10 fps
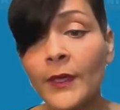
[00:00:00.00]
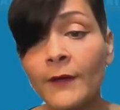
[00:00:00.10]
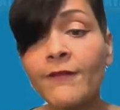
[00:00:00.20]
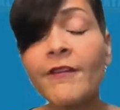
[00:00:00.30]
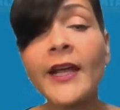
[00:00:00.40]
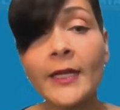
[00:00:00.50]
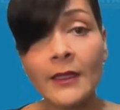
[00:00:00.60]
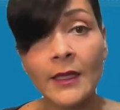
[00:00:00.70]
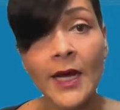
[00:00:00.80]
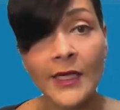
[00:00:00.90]
fight a
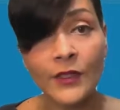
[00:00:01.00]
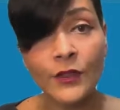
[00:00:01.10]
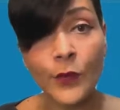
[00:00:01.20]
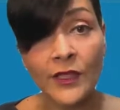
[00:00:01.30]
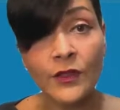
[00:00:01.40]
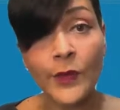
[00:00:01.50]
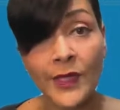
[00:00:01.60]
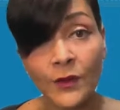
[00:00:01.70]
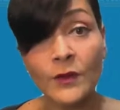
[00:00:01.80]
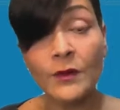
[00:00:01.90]
lot in
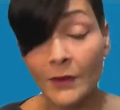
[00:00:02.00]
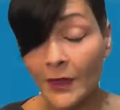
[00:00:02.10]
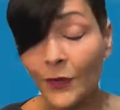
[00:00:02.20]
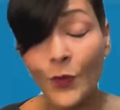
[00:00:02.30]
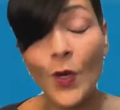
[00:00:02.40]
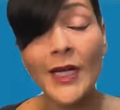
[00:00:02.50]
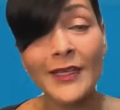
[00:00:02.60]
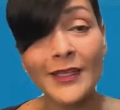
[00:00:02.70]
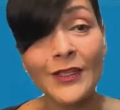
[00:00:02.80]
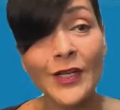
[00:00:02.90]

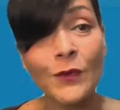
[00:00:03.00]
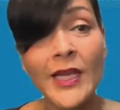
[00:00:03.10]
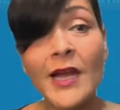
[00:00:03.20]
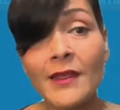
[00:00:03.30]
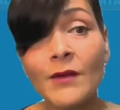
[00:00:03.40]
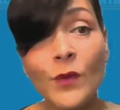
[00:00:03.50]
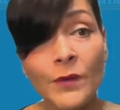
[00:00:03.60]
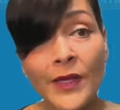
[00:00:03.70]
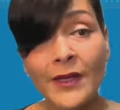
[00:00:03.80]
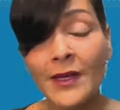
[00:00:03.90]
2021. We had the
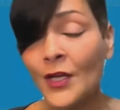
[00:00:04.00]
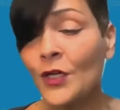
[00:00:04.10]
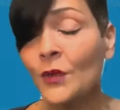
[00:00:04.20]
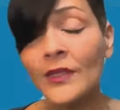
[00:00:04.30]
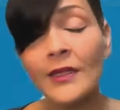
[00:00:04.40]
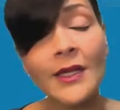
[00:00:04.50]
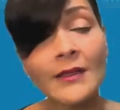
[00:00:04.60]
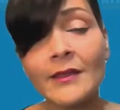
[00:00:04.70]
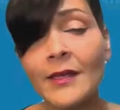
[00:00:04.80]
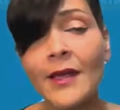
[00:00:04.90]
woman who was
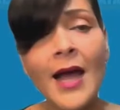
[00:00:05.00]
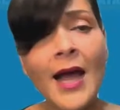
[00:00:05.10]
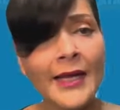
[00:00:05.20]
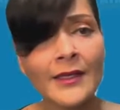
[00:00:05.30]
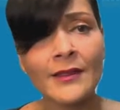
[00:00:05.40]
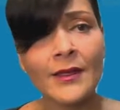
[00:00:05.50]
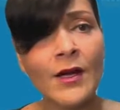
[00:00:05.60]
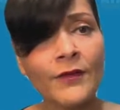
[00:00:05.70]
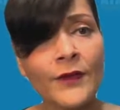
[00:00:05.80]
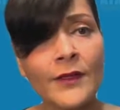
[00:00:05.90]
elected to the highest
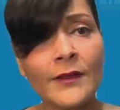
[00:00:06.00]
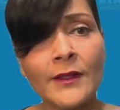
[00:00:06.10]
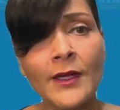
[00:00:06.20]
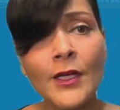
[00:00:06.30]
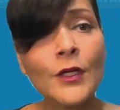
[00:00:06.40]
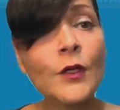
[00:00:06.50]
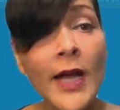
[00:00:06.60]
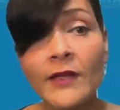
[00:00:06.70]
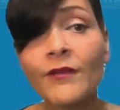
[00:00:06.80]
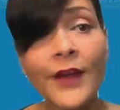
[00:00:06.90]
office who
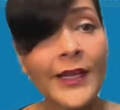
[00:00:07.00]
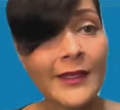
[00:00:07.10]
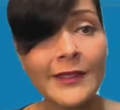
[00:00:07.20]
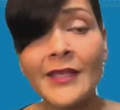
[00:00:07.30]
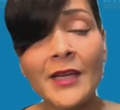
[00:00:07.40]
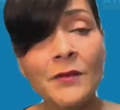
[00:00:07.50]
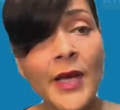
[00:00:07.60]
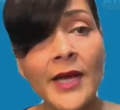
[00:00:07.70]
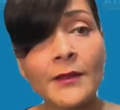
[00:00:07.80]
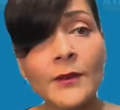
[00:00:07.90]
had to fight these same
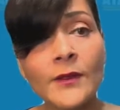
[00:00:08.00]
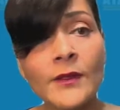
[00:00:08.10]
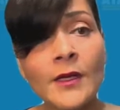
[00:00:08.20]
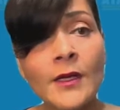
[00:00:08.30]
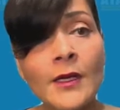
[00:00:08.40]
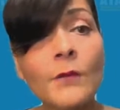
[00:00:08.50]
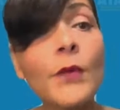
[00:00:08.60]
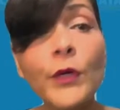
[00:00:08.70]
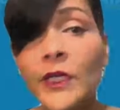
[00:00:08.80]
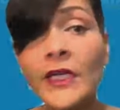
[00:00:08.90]
battles.
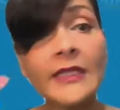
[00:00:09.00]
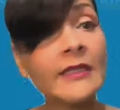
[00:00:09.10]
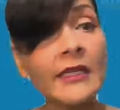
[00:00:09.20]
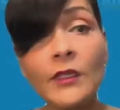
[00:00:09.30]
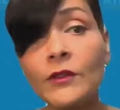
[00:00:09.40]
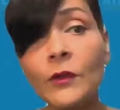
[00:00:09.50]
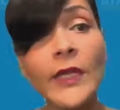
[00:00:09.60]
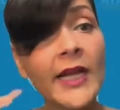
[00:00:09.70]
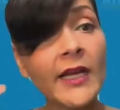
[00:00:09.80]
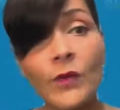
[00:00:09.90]
But we're going to continue to
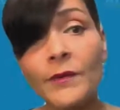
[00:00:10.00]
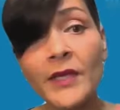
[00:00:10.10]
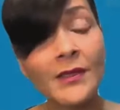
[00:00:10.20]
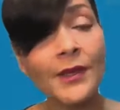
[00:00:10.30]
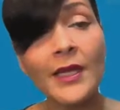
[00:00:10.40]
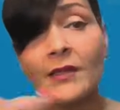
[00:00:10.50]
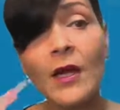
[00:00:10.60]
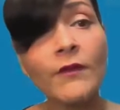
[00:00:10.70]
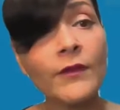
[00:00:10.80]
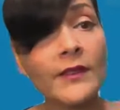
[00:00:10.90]
elect women to these
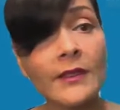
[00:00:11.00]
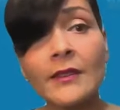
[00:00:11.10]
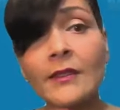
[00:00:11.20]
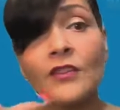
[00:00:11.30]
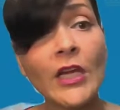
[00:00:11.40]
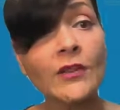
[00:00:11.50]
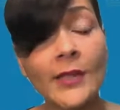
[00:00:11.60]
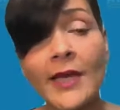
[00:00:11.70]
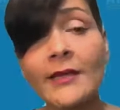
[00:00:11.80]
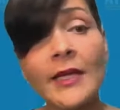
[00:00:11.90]
offices to change
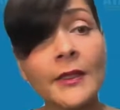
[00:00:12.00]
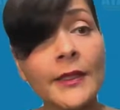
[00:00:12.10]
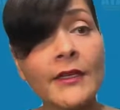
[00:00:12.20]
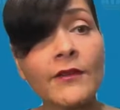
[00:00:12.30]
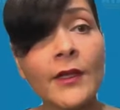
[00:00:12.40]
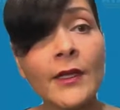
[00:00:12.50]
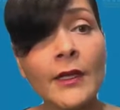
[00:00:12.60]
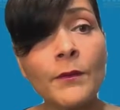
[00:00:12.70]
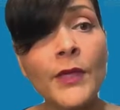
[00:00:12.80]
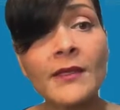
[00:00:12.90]
that narrative,
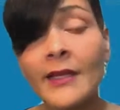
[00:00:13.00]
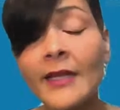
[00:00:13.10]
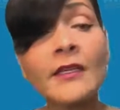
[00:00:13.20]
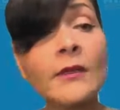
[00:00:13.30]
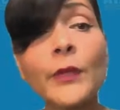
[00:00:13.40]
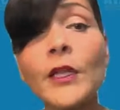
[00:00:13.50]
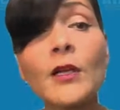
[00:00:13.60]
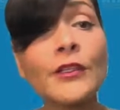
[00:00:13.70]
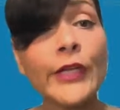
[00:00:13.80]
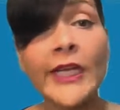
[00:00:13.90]
because that doesn't
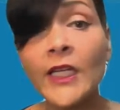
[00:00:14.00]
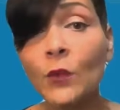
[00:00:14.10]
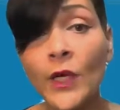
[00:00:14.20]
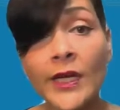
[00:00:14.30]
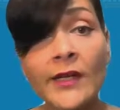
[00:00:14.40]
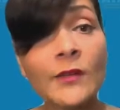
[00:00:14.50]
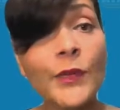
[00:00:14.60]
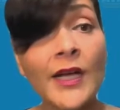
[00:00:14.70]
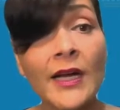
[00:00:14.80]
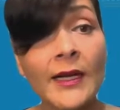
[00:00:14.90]
belong to anyone else
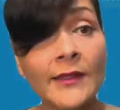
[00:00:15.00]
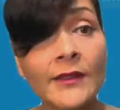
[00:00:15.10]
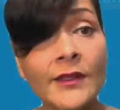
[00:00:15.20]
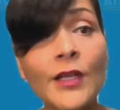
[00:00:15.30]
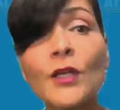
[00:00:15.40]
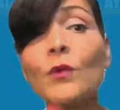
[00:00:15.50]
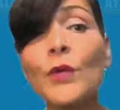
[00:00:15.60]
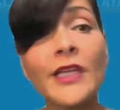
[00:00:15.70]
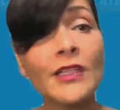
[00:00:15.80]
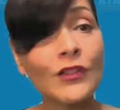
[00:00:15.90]
but us.
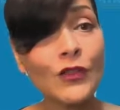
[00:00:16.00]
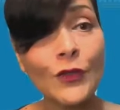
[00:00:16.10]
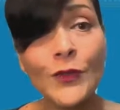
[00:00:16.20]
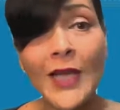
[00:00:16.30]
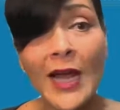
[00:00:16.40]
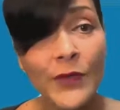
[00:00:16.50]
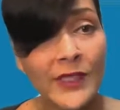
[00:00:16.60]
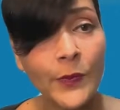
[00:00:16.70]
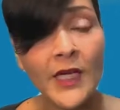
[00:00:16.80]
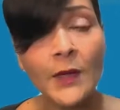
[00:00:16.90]
We get to choose how we
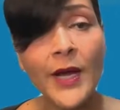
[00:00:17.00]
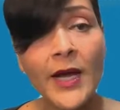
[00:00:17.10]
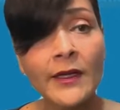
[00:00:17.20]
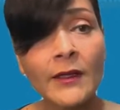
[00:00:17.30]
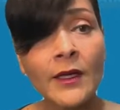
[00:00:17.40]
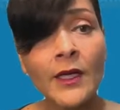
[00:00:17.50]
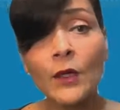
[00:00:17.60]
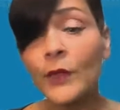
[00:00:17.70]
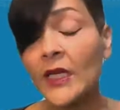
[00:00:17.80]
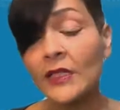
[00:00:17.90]
speak about it.
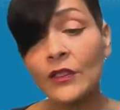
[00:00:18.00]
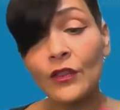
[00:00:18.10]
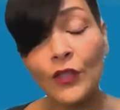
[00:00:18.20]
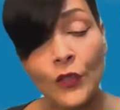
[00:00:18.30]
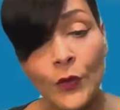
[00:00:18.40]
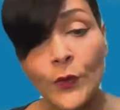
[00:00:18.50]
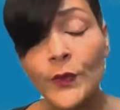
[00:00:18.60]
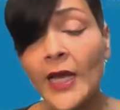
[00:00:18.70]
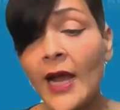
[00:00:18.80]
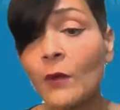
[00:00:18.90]
We get to
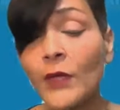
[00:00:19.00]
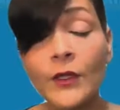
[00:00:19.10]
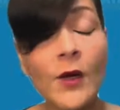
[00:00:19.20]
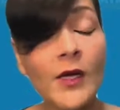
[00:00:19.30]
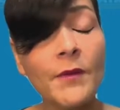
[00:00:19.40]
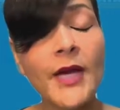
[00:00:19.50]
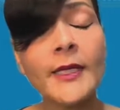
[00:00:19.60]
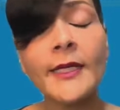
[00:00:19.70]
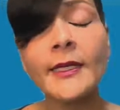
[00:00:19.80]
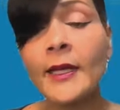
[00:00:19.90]
choose how we talk about
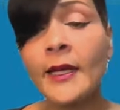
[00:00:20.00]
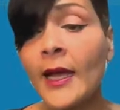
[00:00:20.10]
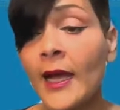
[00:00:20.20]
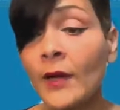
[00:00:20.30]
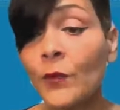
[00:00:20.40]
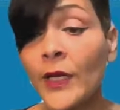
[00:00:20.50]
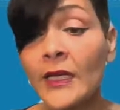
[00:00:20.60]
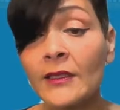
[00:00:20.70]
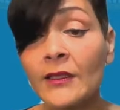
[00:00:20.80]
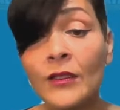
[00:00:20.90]
it. And we
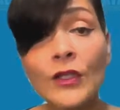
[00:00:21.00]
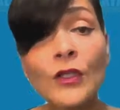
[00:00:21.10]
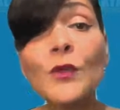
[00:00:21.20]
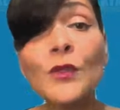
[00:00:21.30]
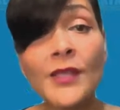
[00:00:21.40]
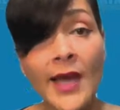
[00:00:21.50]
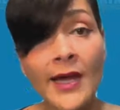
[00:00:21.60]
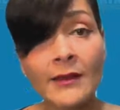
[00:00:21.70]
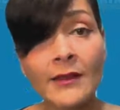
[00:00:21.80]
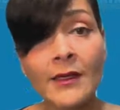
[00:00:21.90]
get to use
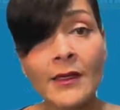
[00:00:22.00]
that